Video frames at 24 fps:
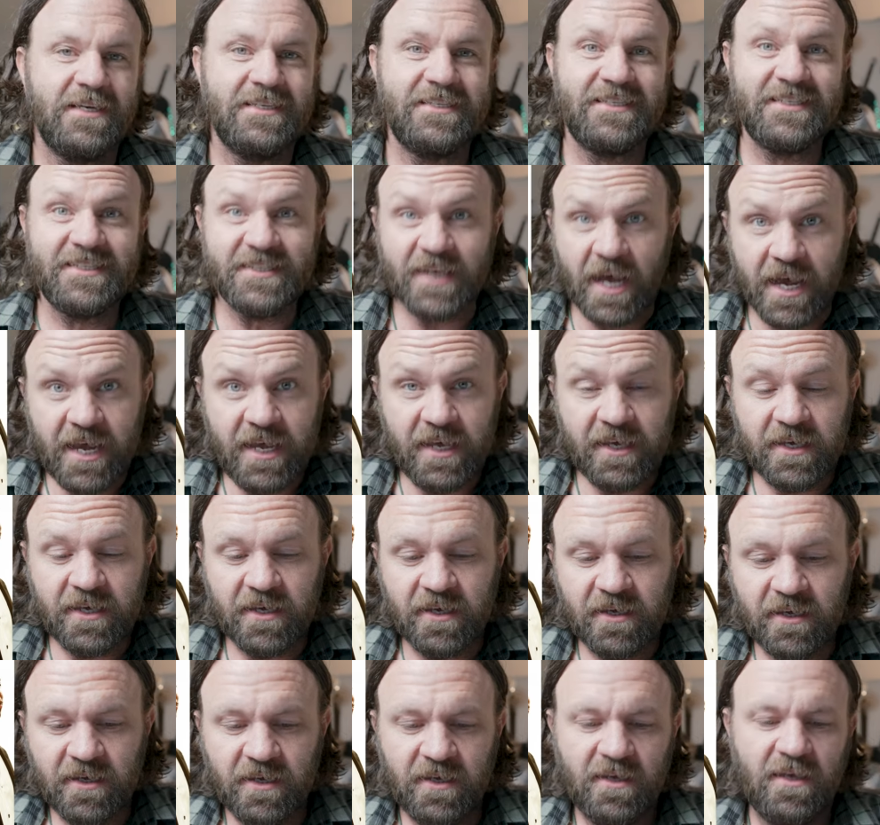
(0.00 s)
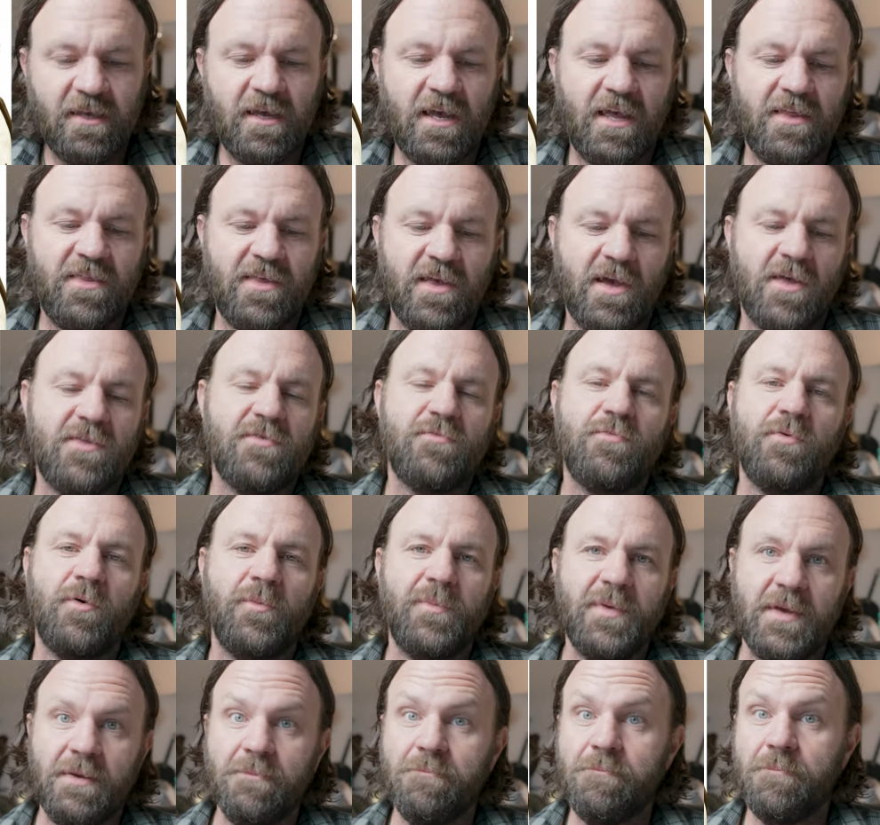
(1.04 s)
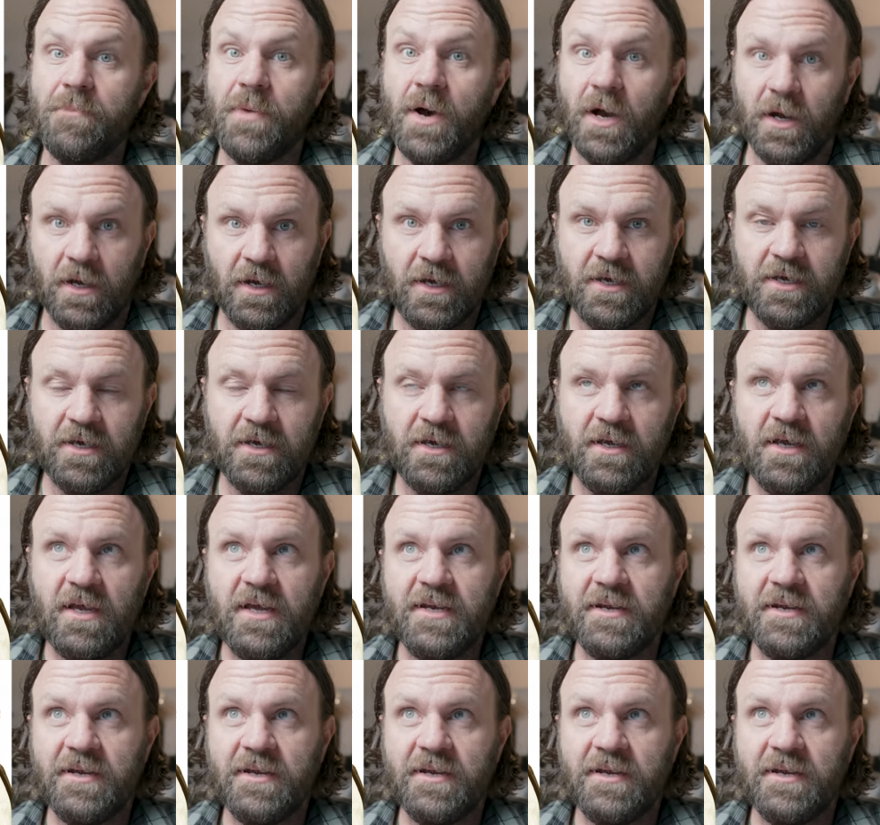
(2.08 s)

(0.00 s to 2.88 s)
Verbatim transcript: Psych, and the other will be Monk.